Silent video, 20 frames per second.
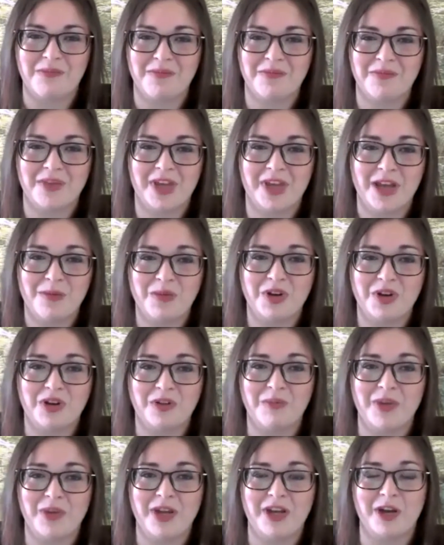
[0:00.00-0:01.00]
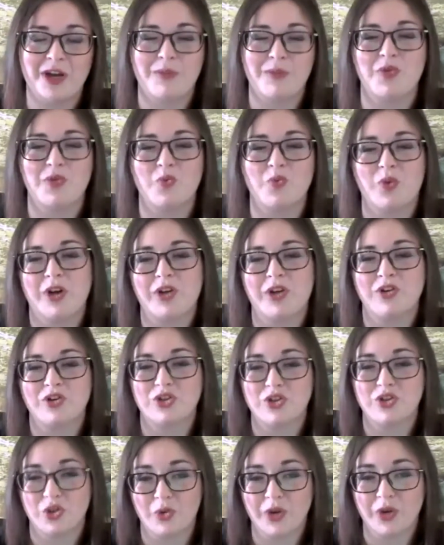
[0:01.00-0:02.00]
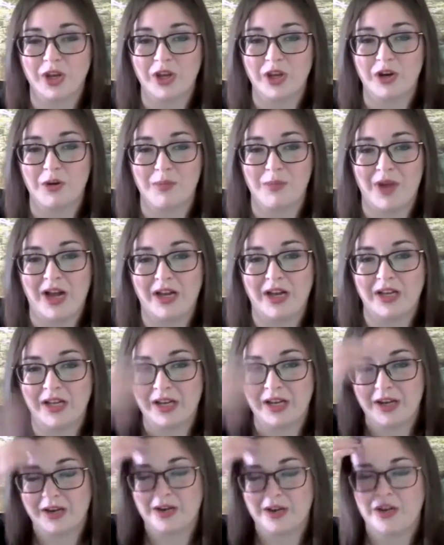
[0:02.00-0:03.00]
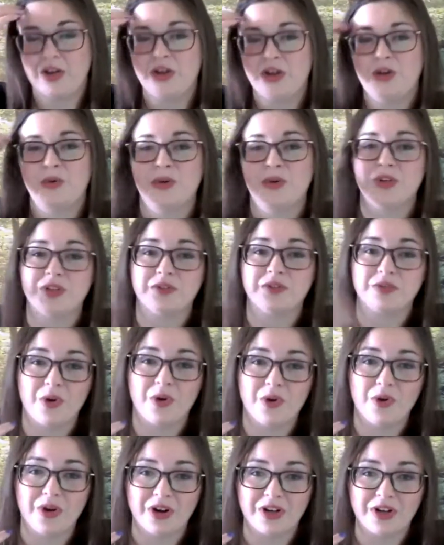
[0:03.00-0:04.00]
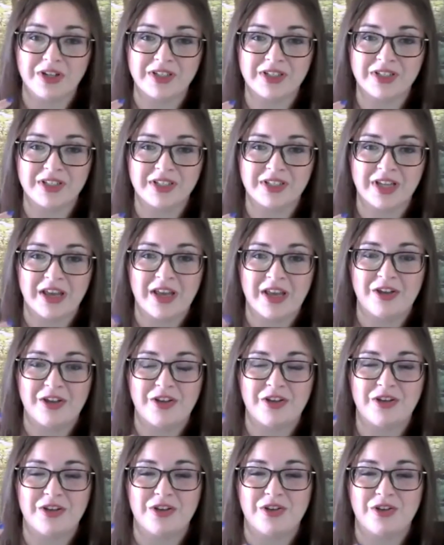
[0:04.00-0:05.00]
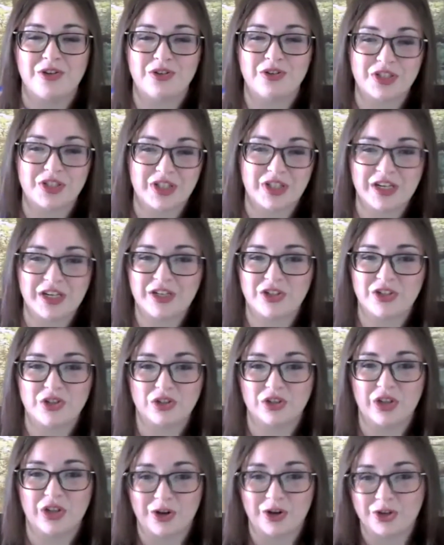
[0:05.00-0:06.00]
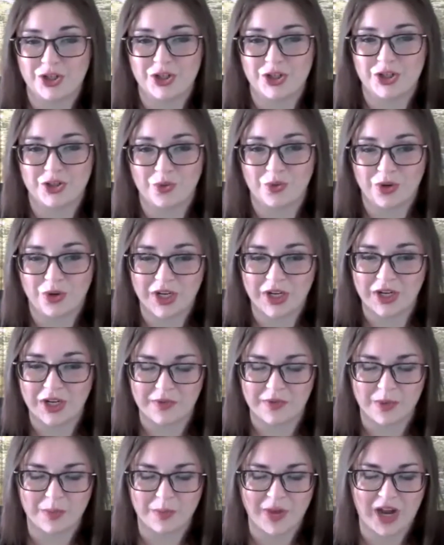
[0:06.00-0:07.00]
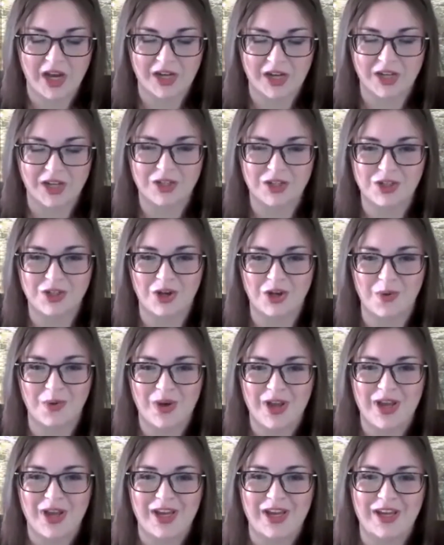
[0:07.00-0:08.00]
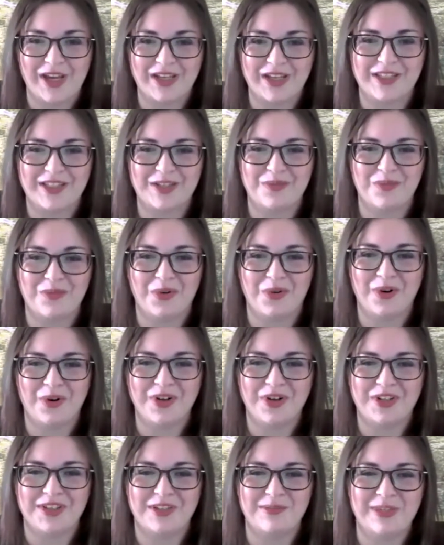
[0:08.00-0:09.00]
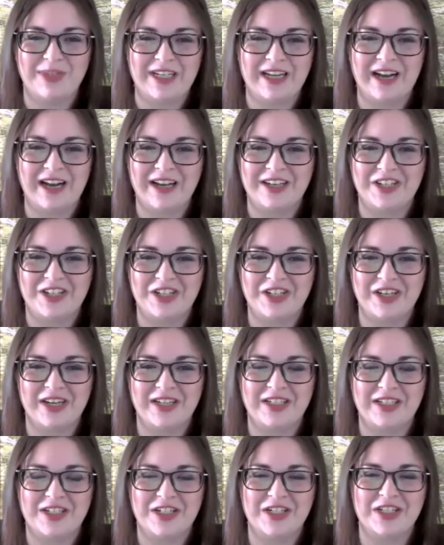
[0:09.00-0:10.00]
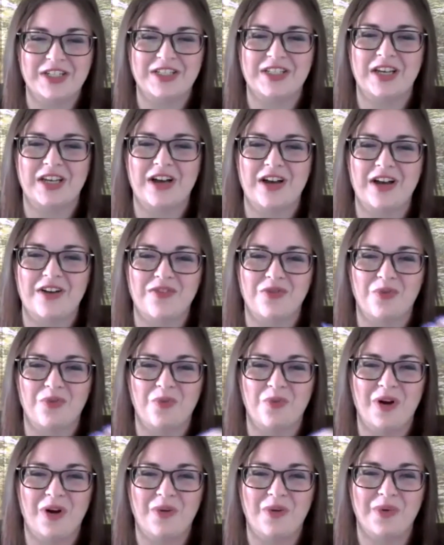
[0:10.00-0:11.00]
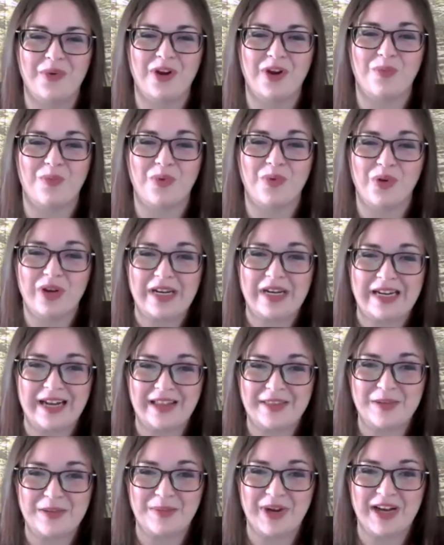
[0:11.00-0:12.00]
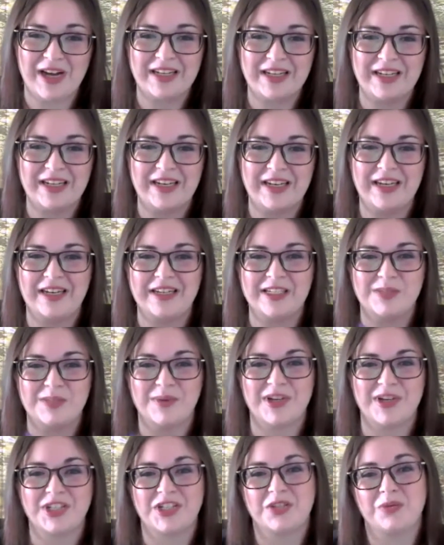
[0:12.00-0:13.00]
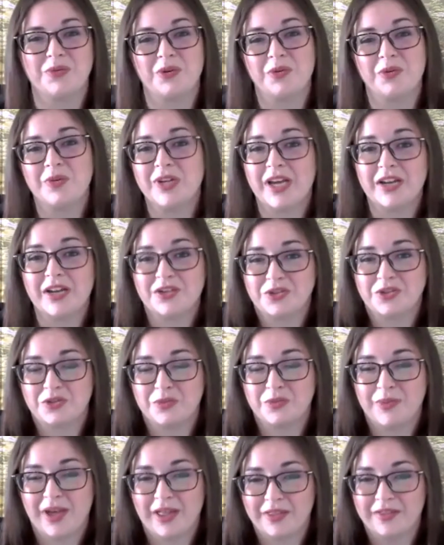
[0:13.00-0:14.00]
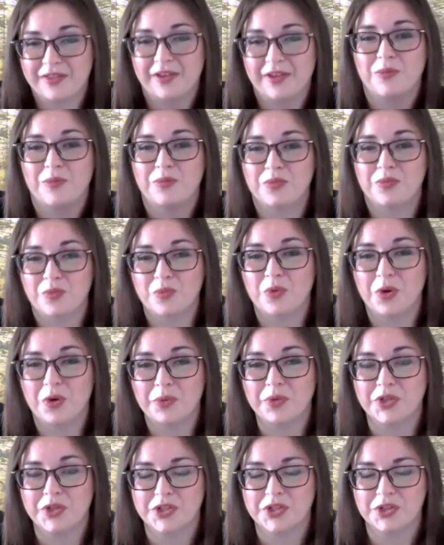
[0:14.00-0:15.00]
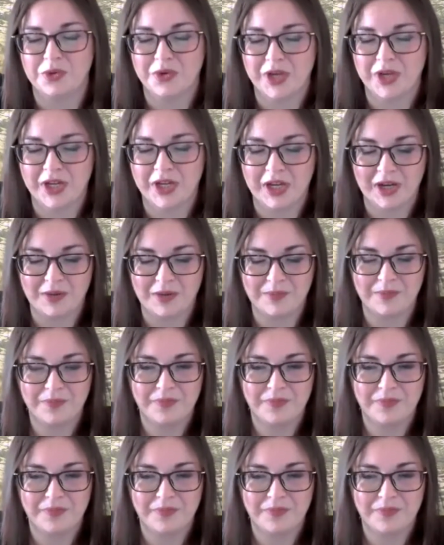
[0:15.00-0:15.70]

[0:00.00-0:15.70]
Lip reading: chemical makeup in what you're soaking your body in, which of course, your skin is your largest organ of the body. So it's important to be conscientious of what we are putting on the body, and especially when we get into a bathtub, what we're soaking in.